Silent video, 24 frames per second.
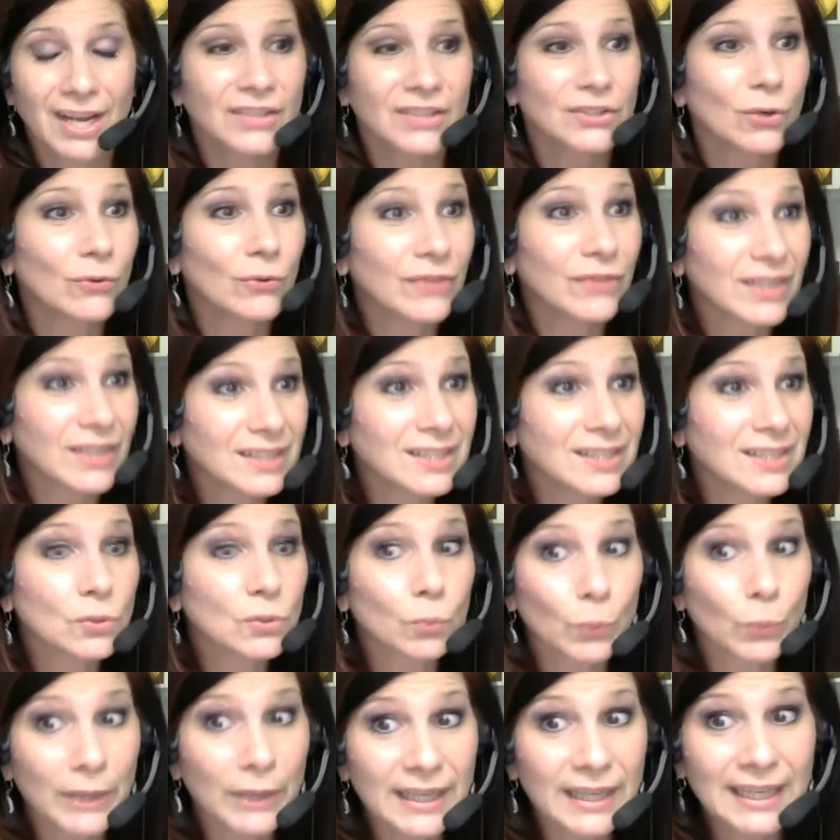So this is
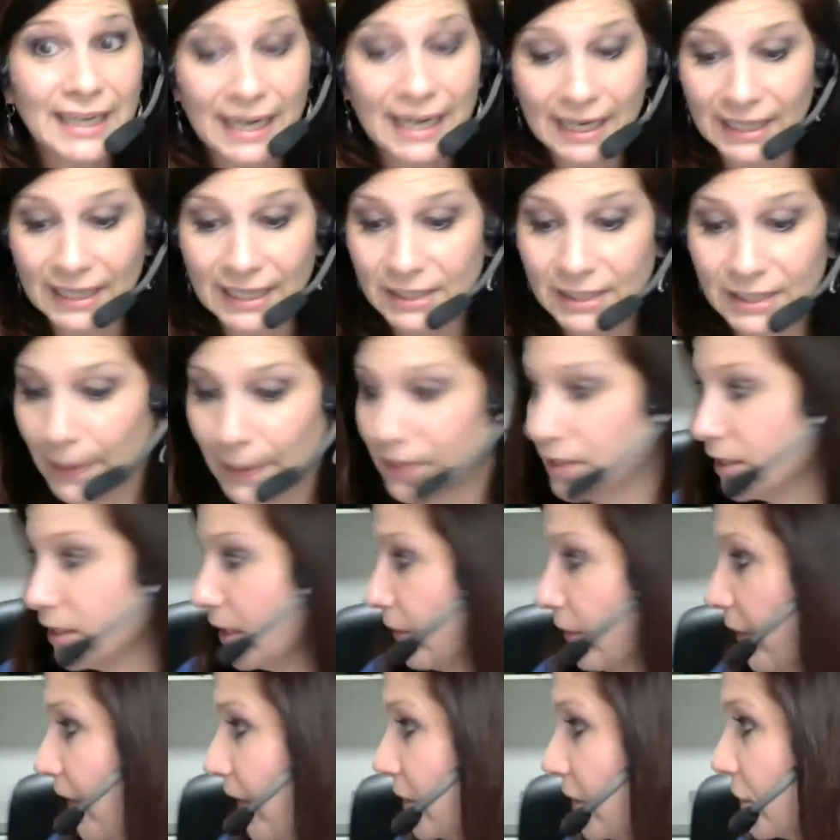really
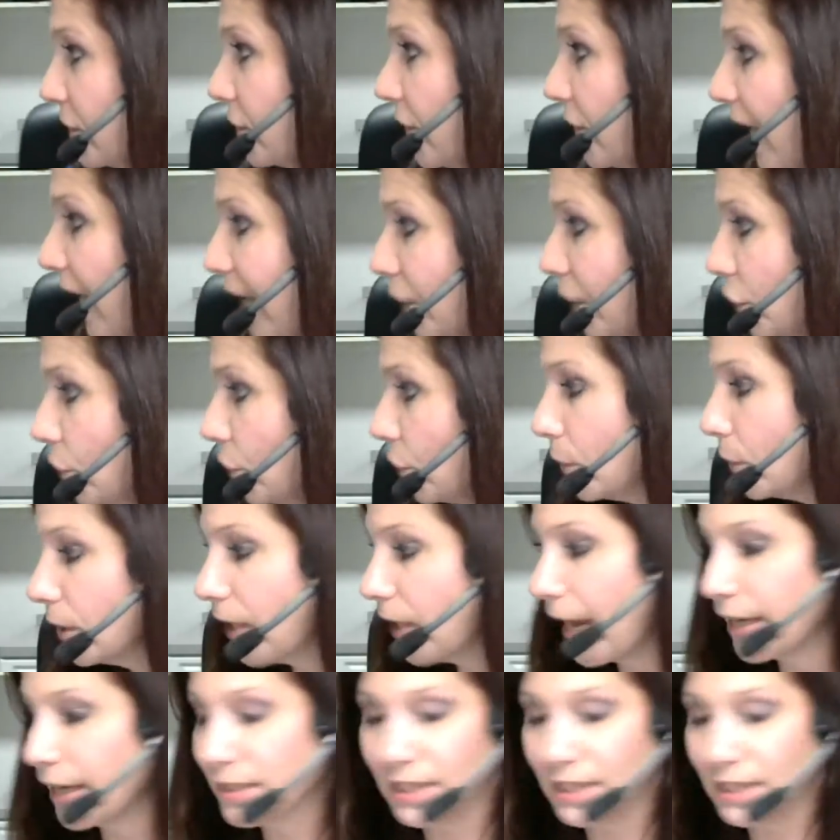inexpensive. And
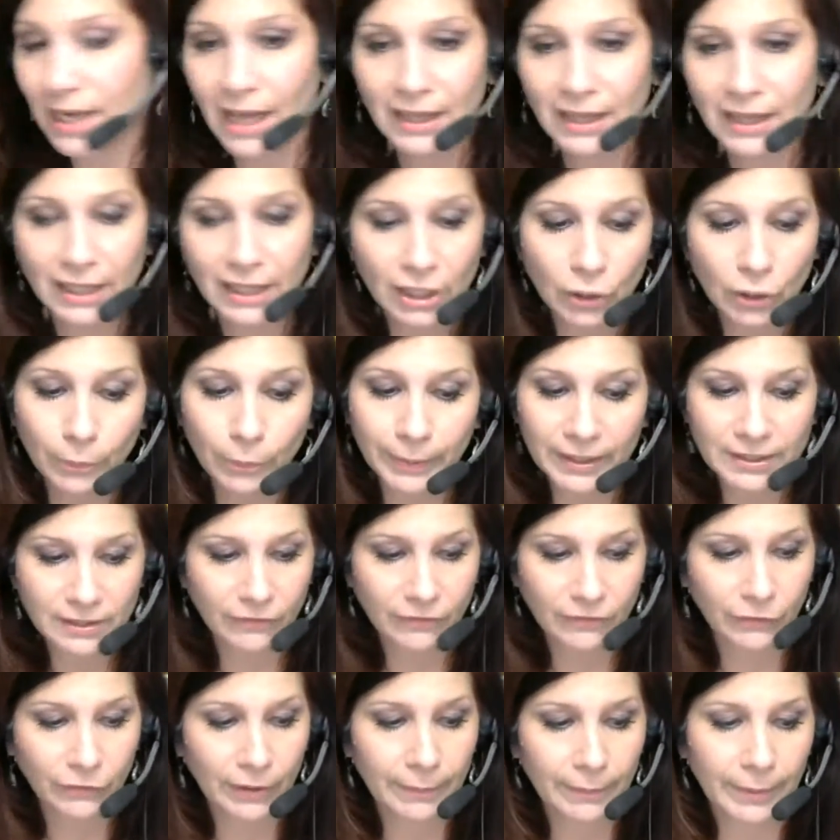utilizing a little piece
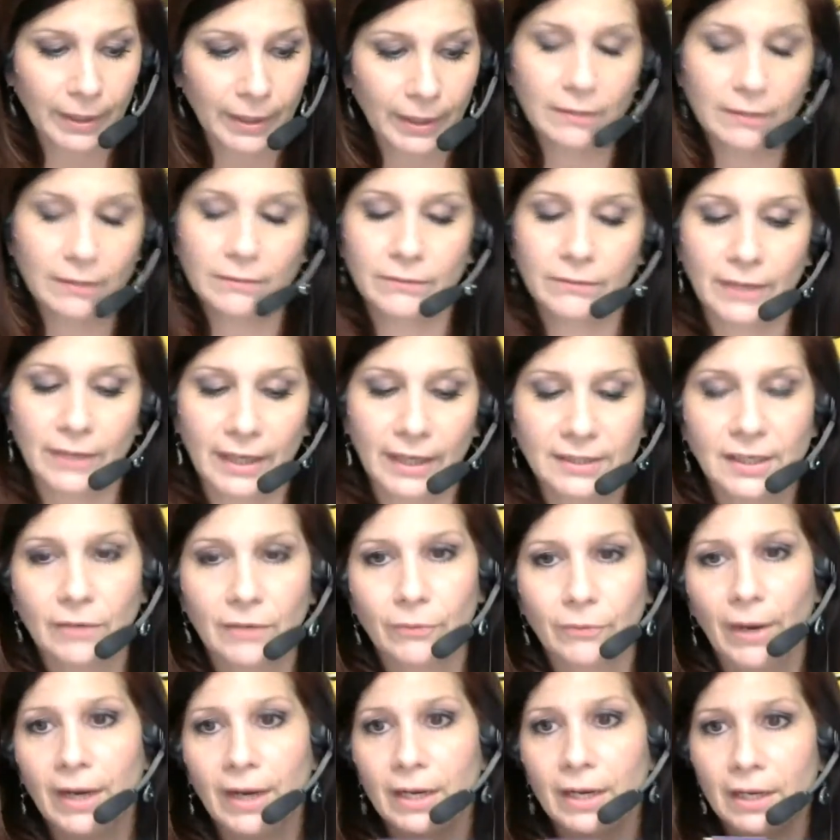of ribbon, like I said,
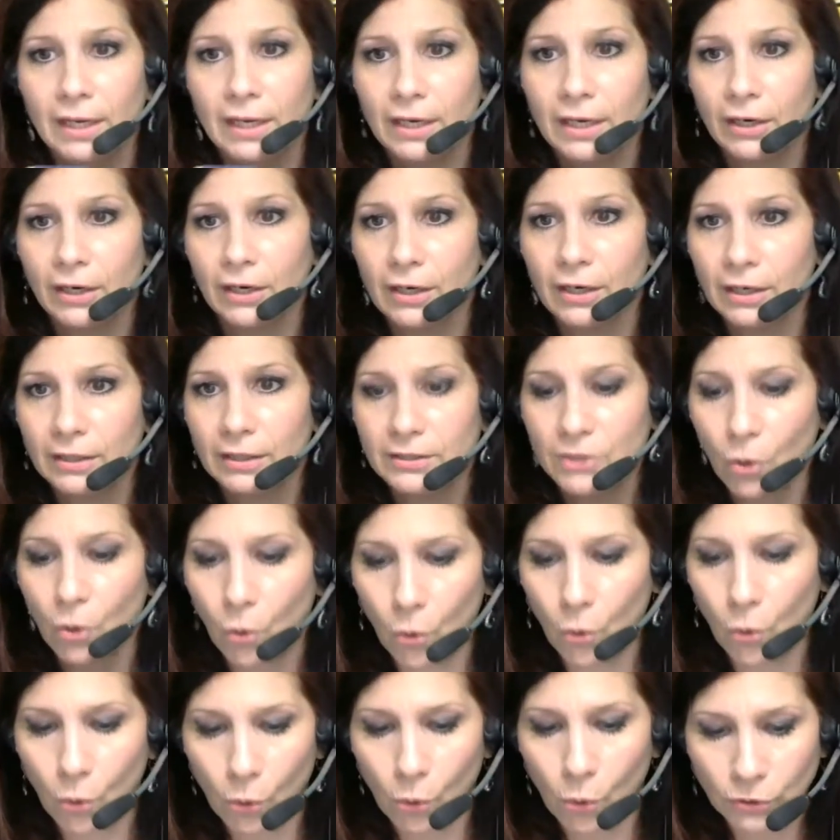right here to
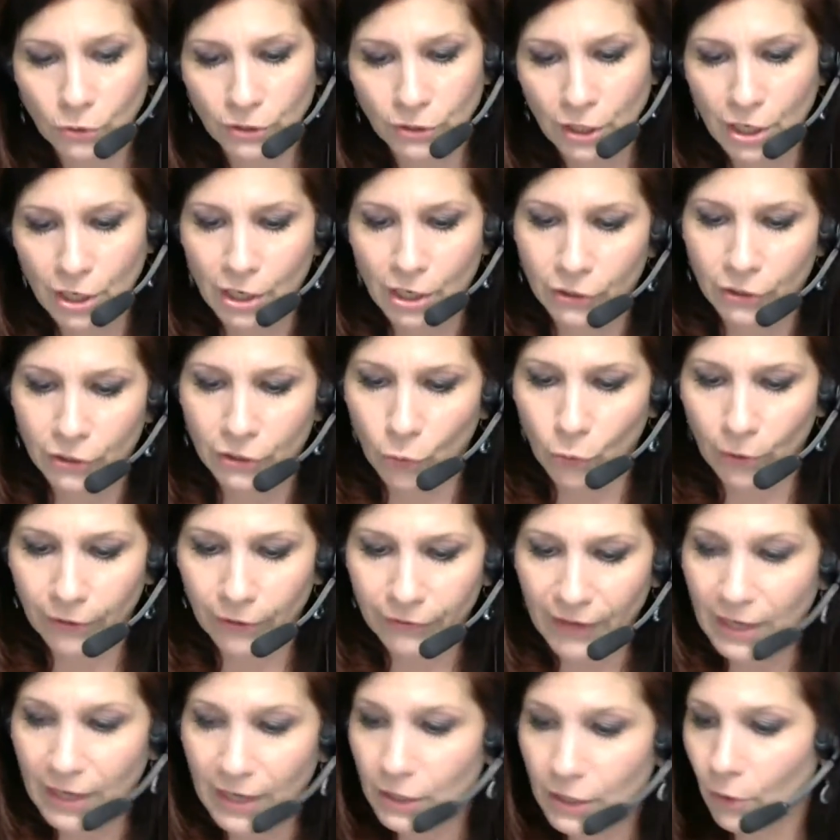hold your
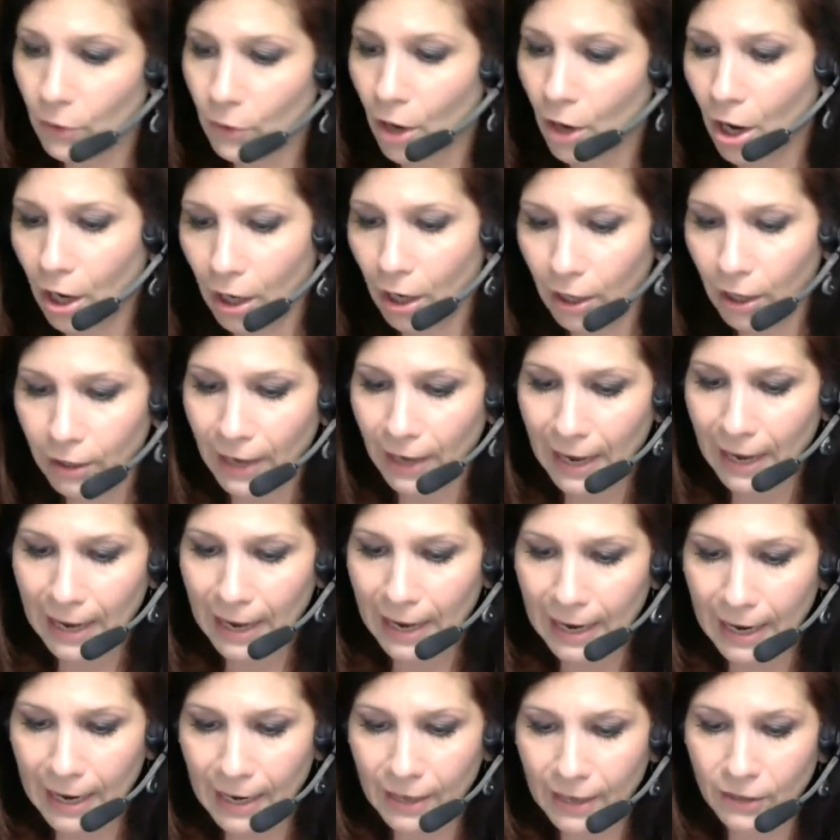thank you card
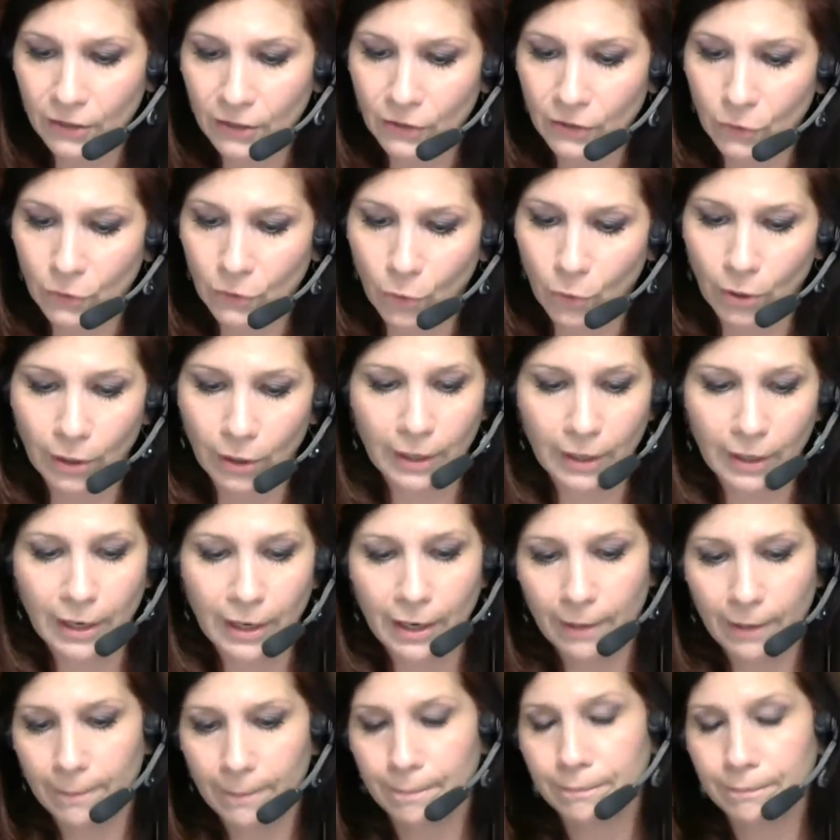and your
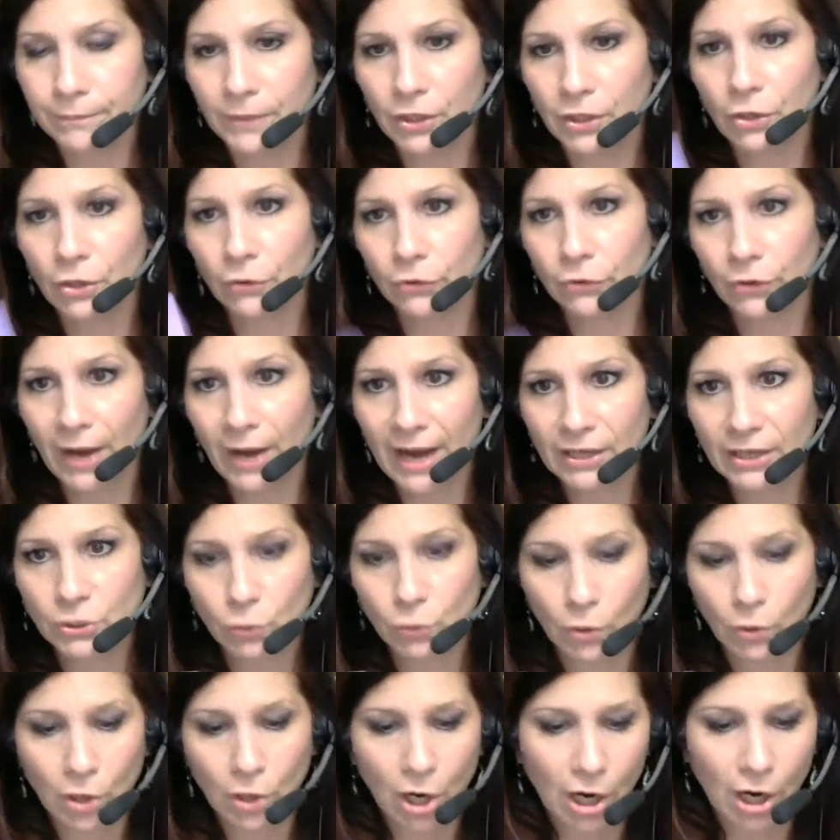your
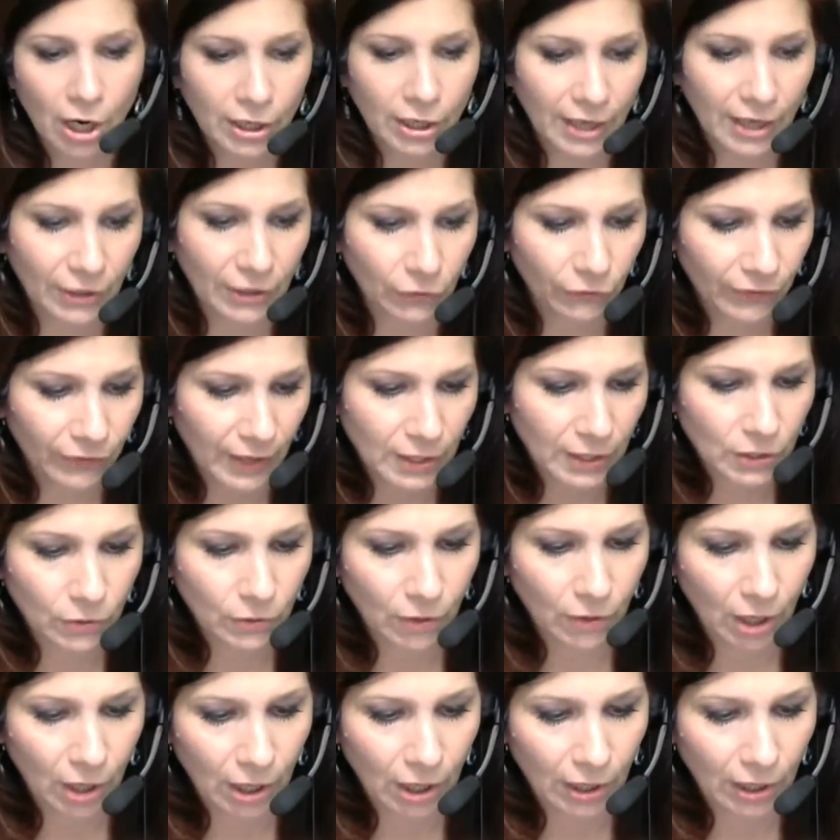actual card and your thank you
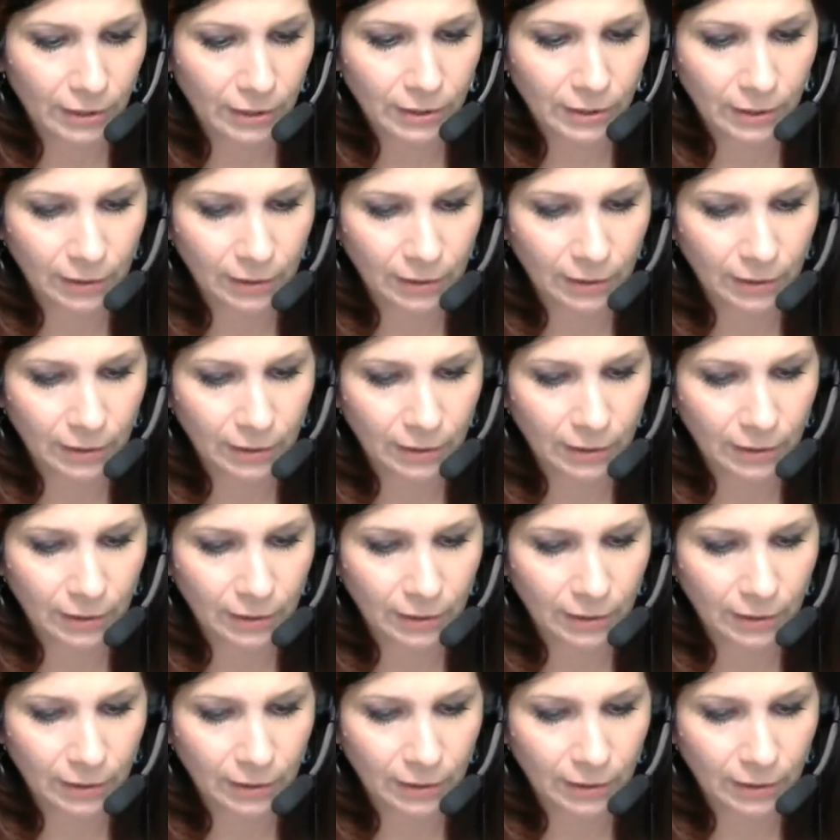card.